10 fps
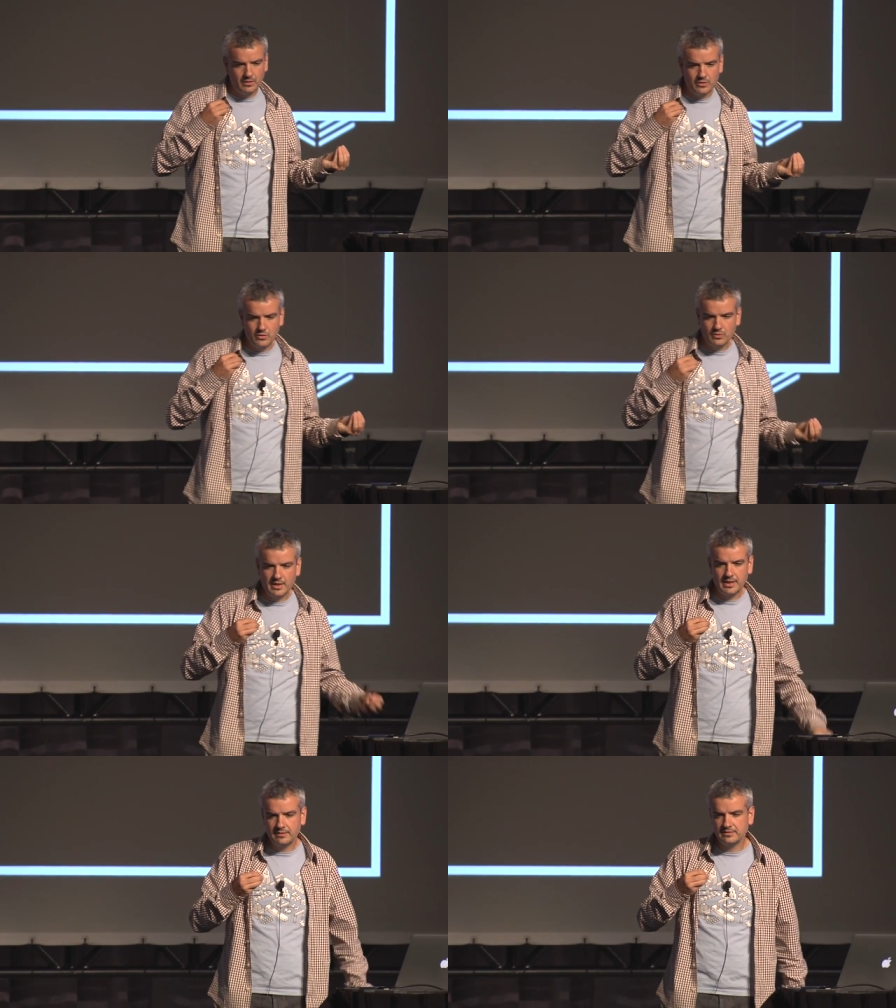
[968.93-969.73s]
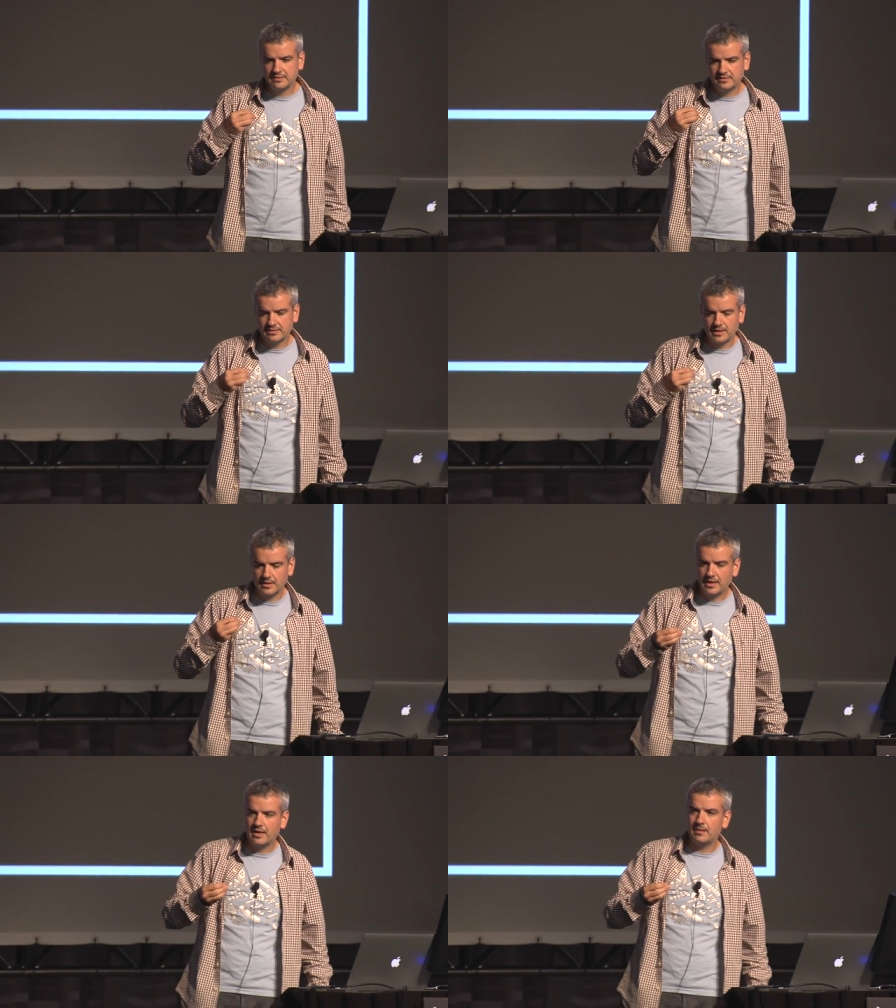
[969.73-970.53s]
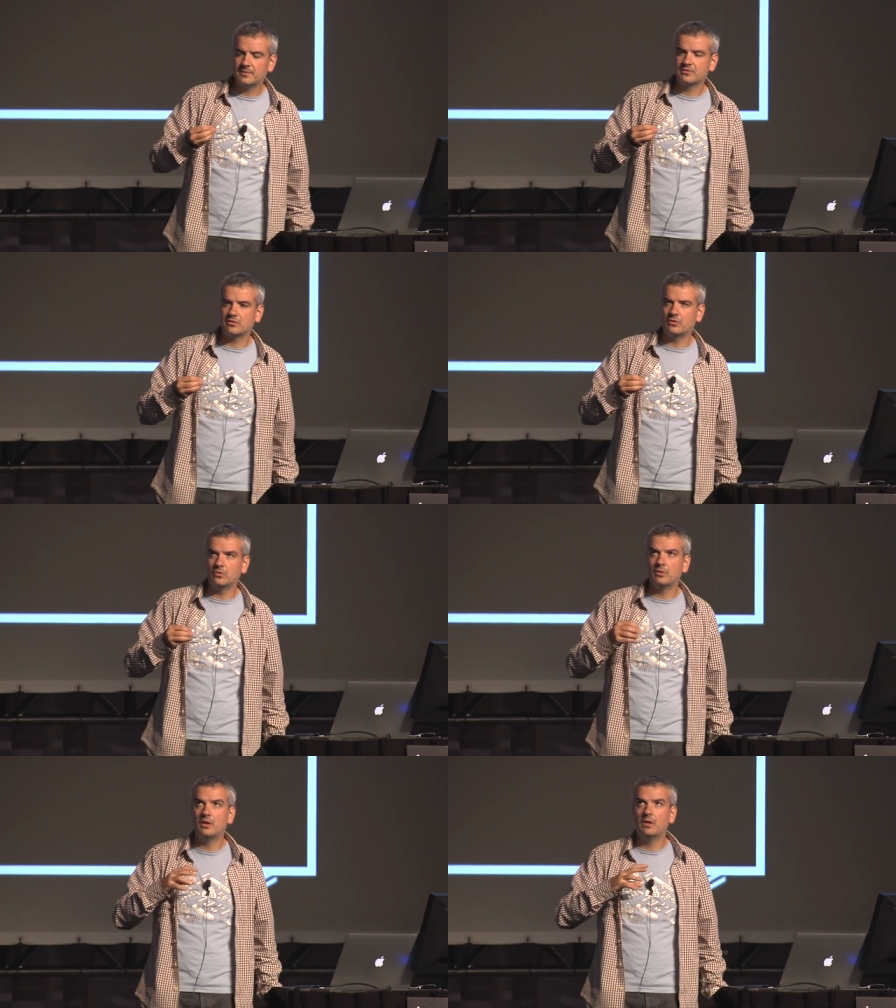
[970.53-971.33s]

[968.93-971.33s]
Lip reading: you can set it up so